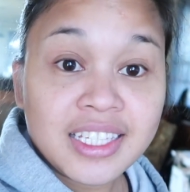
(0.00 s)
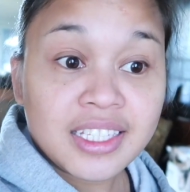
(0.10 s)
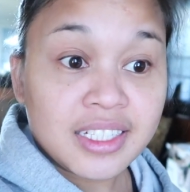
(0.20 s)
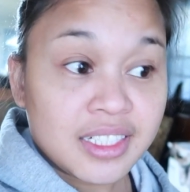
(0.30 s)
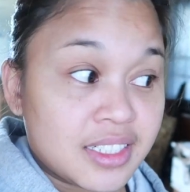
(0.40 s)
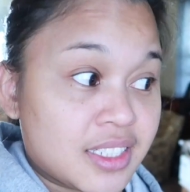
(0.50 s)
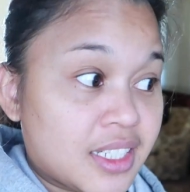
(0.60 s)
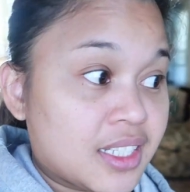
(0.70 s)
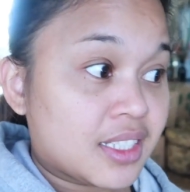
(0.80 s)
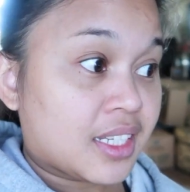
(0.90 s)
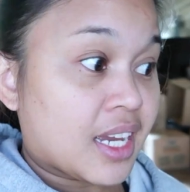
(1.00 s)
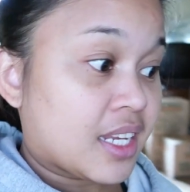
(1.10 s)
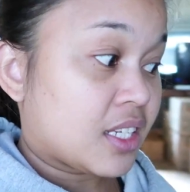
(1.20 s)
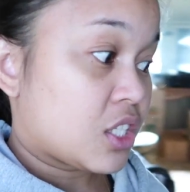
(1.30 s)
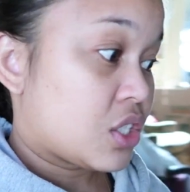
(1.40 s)
there's a
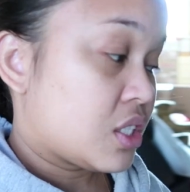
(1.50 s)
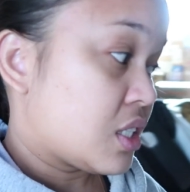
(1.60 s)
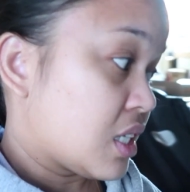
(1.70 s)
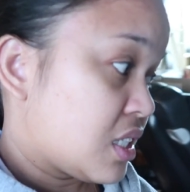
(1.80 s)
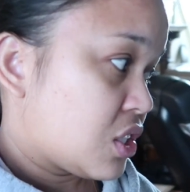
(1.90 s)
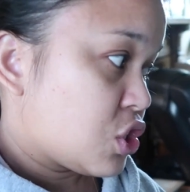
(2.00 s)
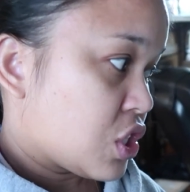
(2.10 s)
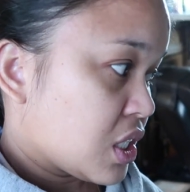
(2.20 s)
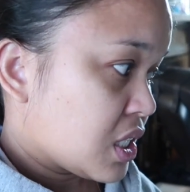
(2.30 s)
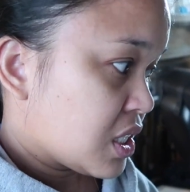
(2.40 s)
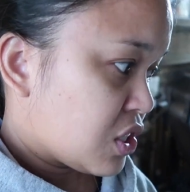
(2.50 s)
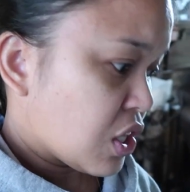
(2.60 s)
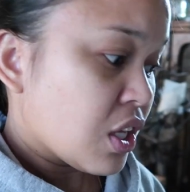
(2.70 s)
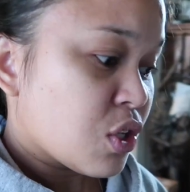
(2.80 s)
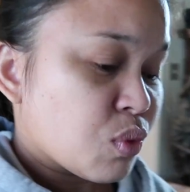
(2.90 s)
kind of
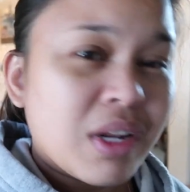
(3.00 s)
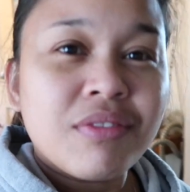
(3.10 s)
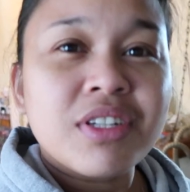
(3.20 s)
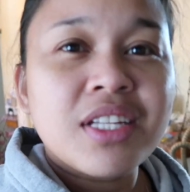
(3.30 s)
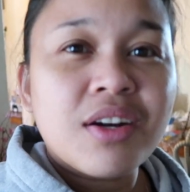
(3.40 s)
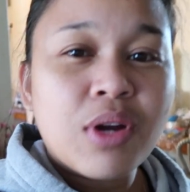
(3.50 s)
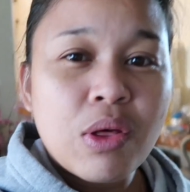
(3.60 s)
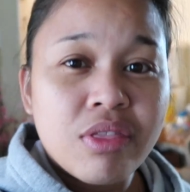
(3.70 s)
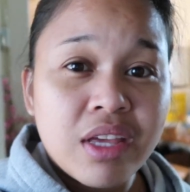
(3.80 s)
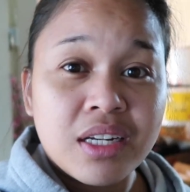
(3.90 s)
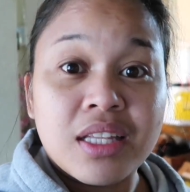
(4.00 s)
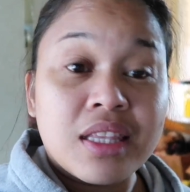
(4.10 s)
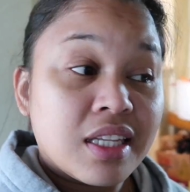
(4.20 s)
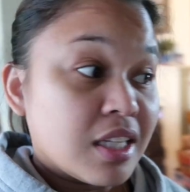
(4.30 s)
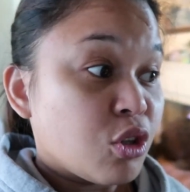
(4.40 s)
cyst, whatever that round thing
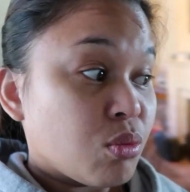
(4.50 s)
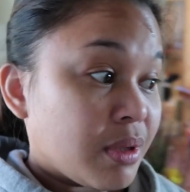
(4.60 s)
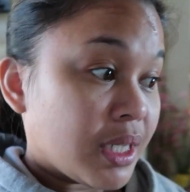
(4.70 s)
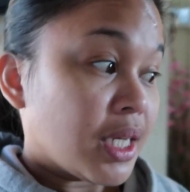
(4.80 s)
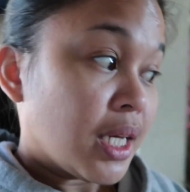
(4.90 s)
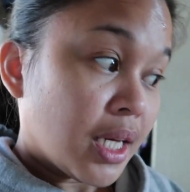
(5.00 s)
that need to be